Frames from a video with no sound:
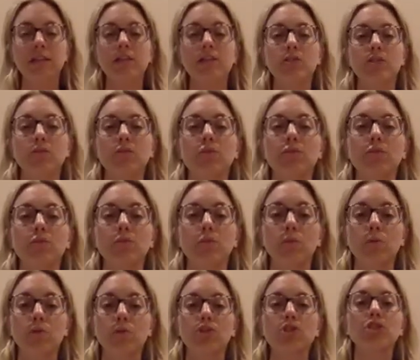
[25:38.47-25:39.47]

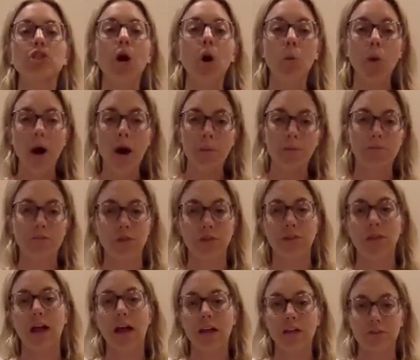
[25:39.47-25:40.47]
to show up for
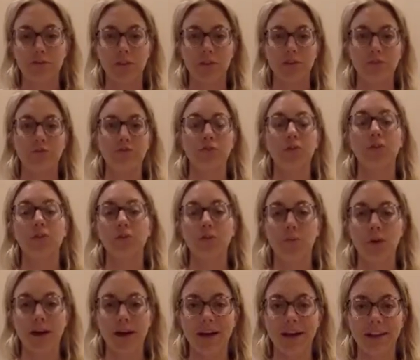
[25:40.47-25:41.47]
life in a fuller
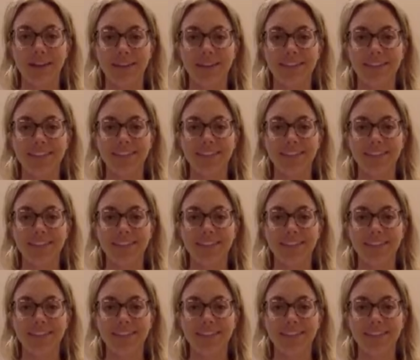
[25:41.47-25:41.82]
way.